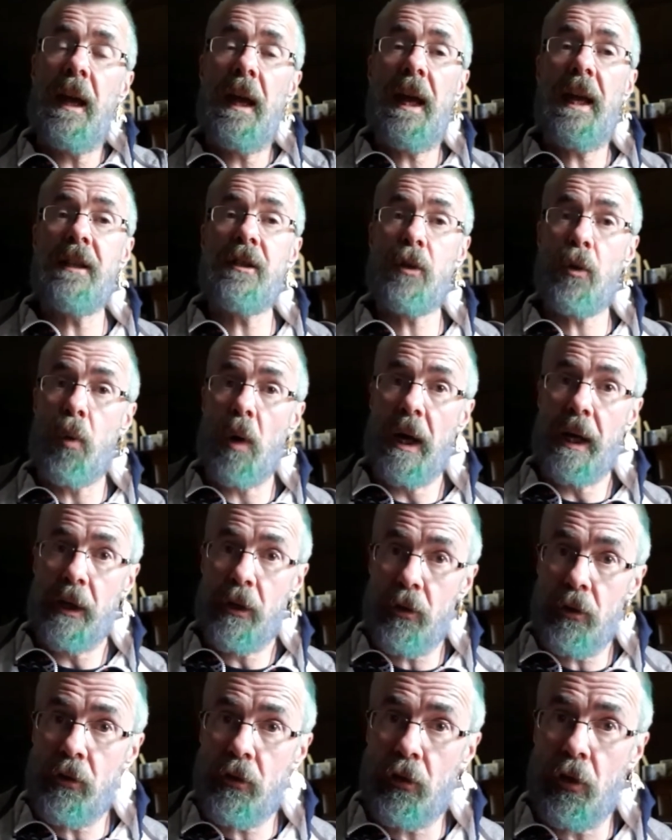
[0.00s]
it's quite a
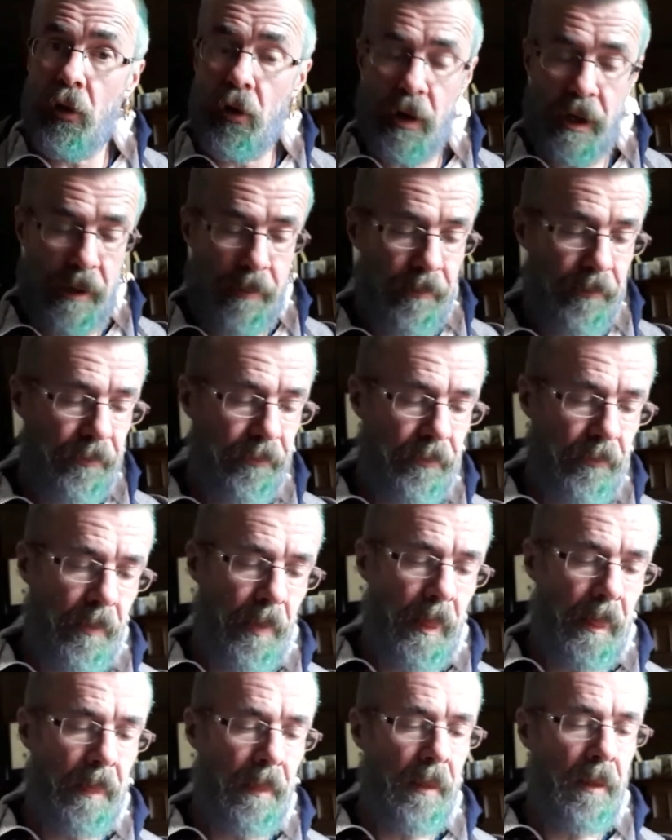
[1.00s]
good toy.
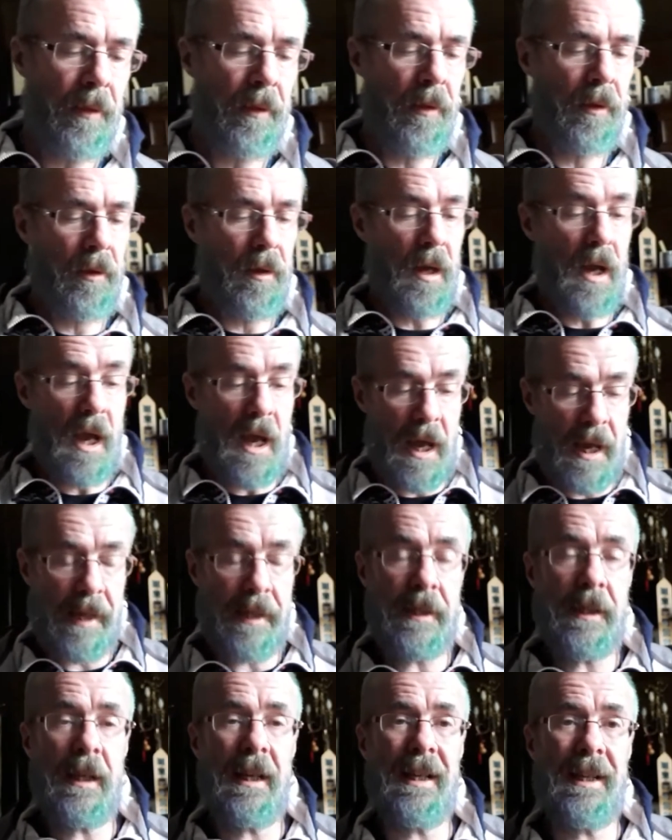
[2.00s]

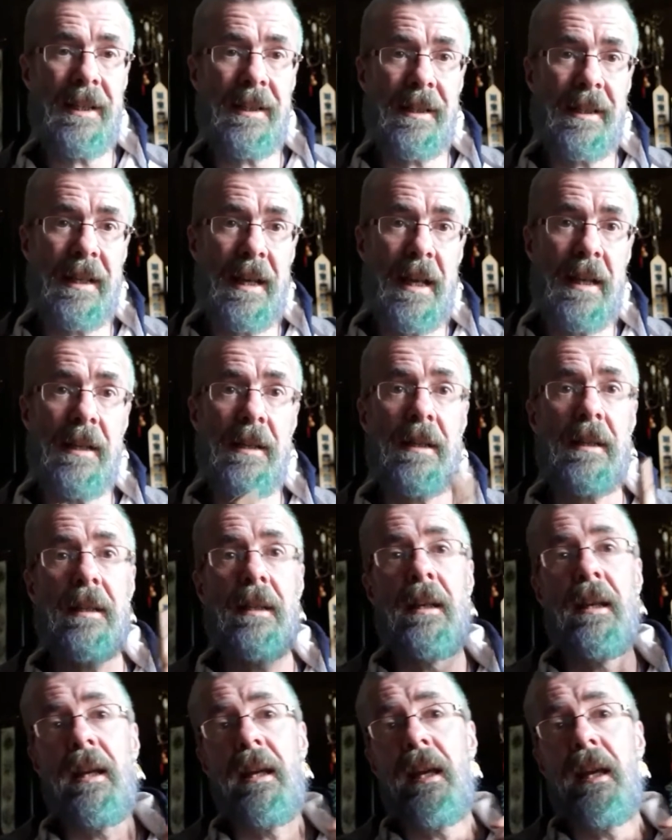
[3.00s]
And in a sense,